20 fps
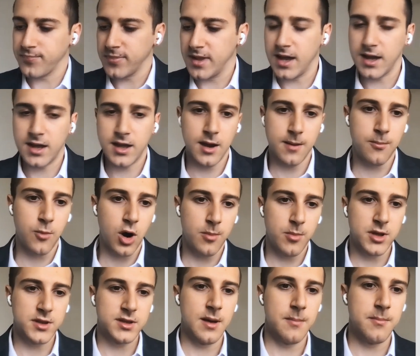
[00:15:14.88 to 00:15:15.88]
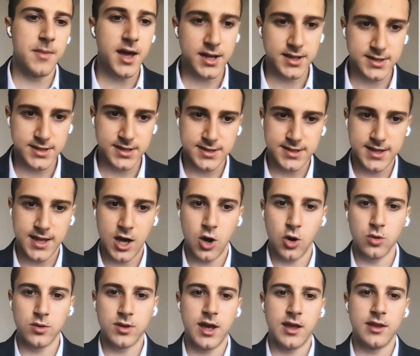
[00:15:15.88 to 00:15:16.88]
they care more about the amenities
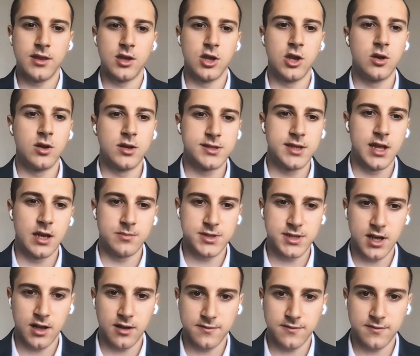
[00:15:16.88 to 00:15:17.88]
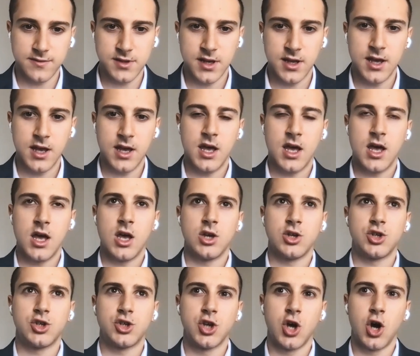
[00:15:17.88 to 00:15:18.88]
now than the units themselves. Right.
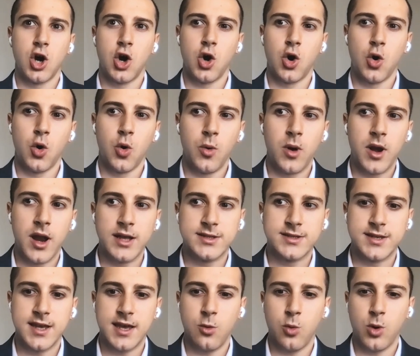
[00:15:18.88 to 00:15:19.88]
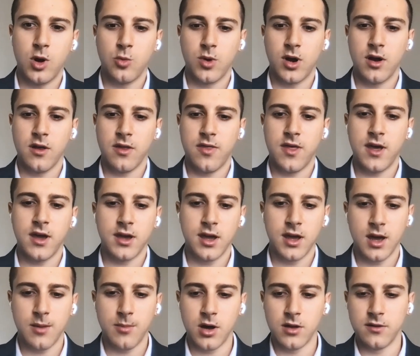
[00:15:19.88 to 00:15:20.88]
So let's say when we're
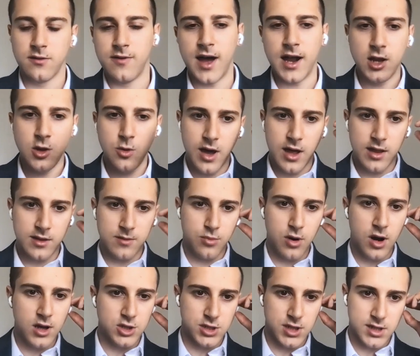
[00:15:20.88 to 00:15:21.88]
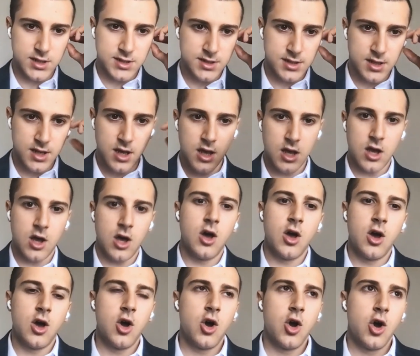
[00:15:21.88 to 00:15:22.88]
thinking about value add projects,
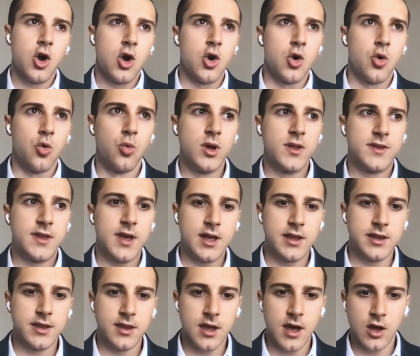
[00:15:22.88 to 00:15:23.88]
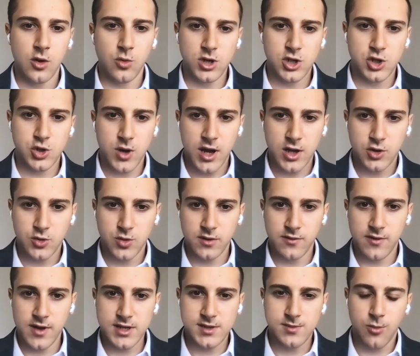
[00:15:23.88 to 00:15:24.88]
we tend and we try to
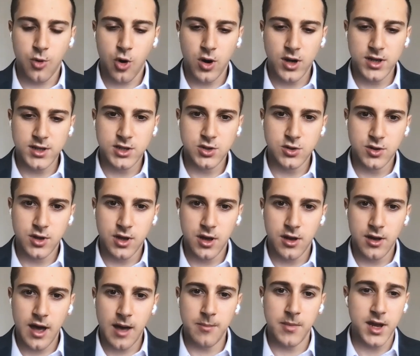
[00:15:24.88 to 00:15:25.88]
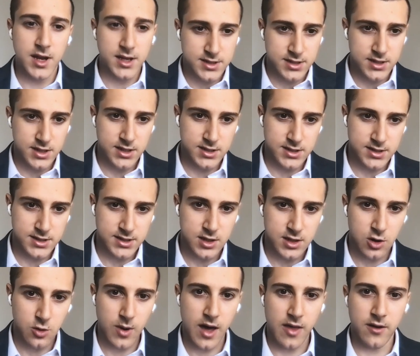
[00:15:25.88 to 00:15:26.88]
invest more into the amenities
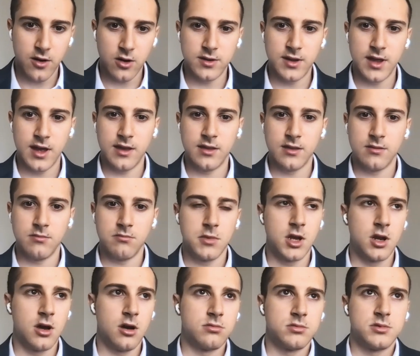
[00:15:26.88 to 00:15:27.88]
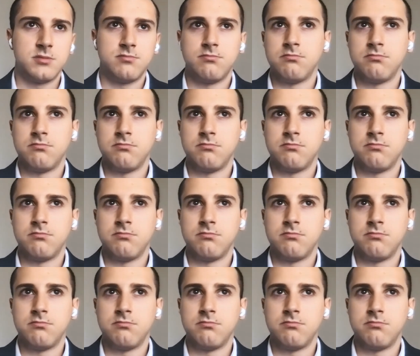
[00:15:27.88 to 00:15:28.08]
rather than, you know,